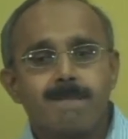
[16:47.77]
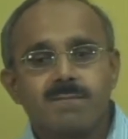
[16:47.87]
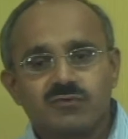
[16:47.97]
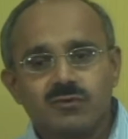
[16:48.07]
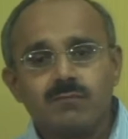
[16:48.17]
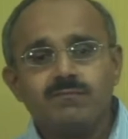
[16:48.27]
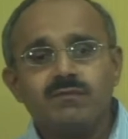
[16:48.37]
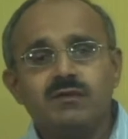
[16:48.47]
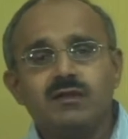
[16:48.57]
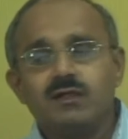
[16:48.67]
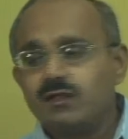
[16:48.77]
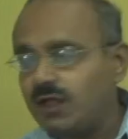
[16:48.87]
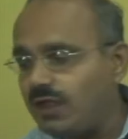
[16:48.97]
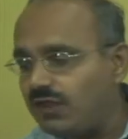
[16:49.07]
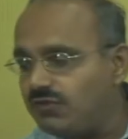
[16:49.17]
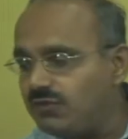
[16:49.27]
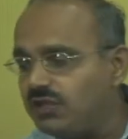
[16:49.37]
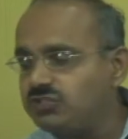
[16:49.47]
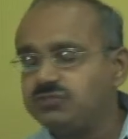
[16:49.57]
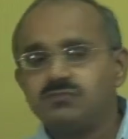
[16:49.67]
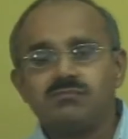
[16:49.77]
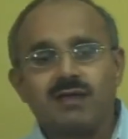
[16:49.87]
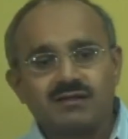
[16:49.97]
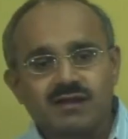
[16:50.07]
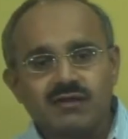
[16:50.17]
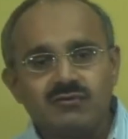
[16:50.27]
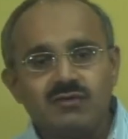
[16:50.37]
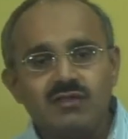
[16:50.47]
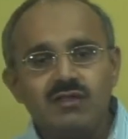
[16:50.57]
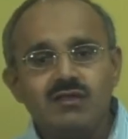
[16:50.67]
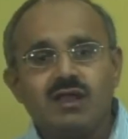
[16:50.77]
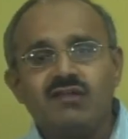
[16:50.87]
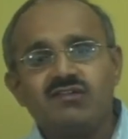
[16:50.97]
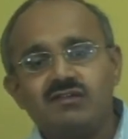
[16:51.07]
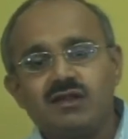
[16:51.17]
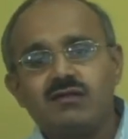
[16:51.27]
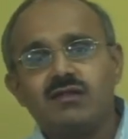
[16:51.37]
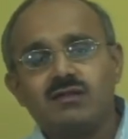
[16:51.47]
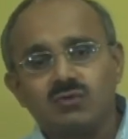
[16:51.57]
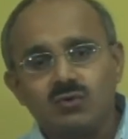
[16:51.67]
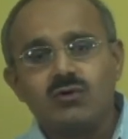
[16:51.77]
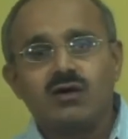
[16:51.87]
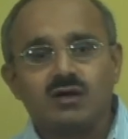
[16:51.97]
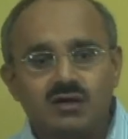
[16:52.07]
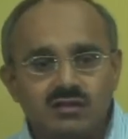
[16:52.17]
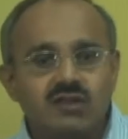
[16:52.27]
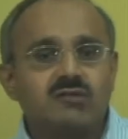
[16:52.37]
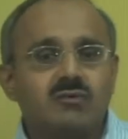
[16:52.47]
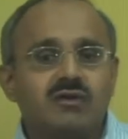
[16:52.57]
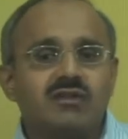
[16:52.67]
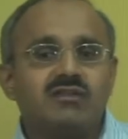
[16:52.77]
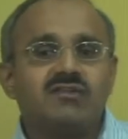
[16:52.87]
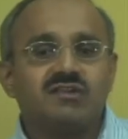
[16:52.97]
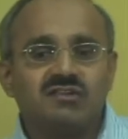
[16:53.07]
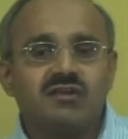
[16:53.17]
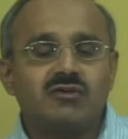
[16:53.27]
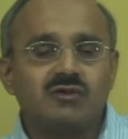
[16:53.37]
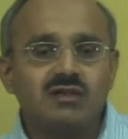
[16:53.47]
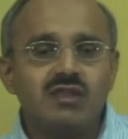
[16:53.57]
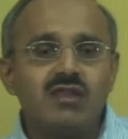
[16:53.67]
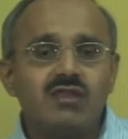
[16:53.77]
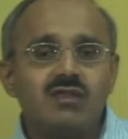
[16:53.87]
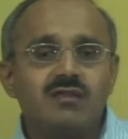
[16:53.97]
So, as you reach backtrack to D and see that there are no unexplored edges incident on D,